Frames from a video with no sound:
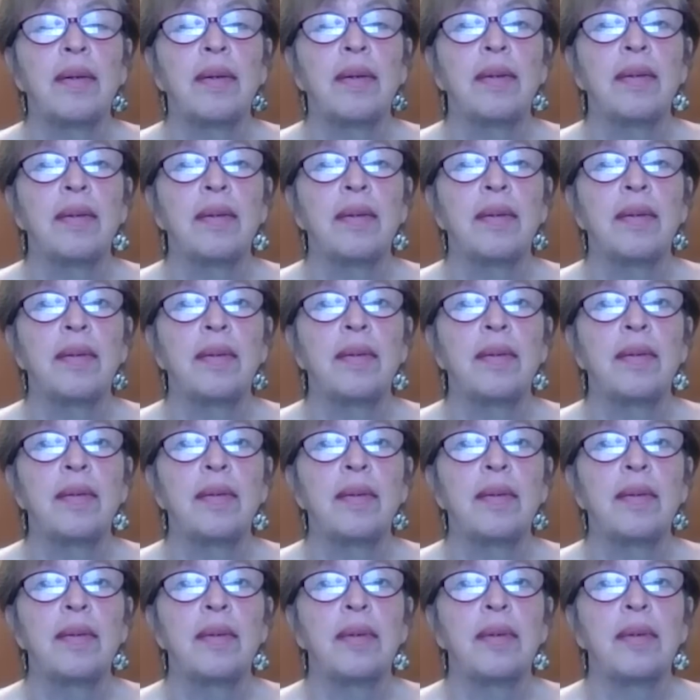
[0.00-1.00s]
for one no
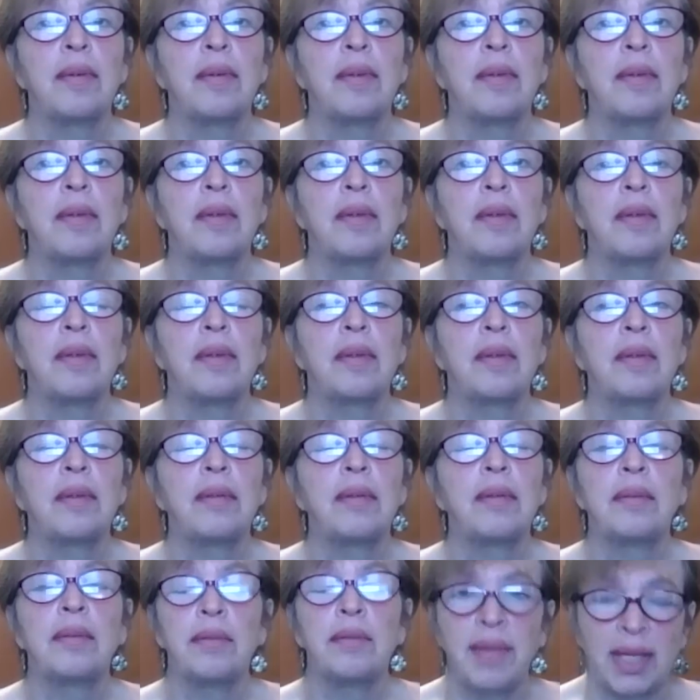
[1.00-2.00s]
trump.
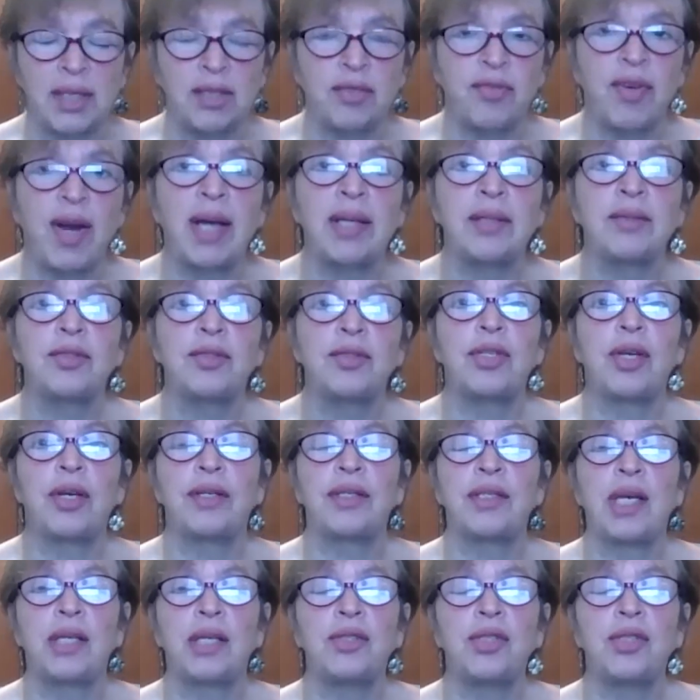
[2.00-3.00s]
That's right. So
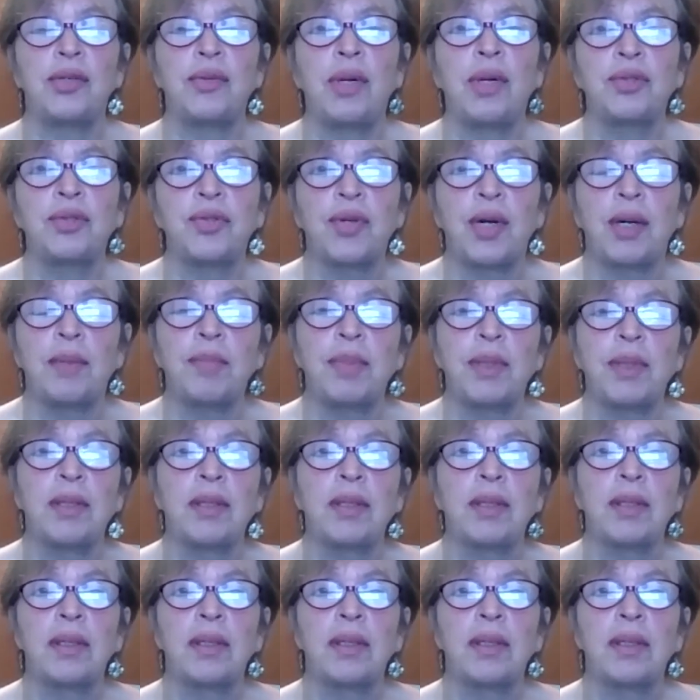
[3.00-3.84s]
you say two no trump.